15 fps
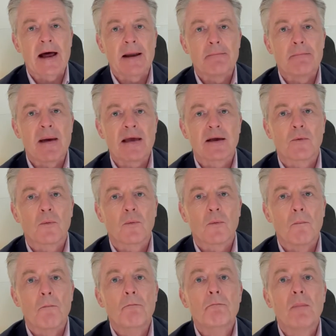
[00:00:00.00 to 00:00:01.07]
and make
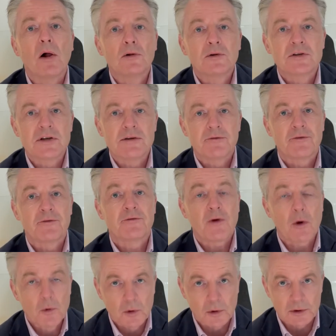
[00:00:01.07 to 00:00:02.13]

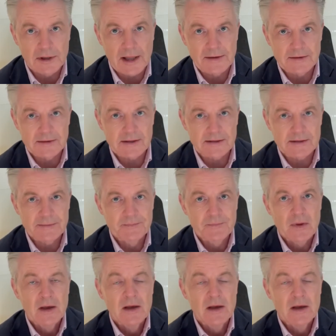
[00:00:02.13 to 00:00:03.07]
multifocal lenses.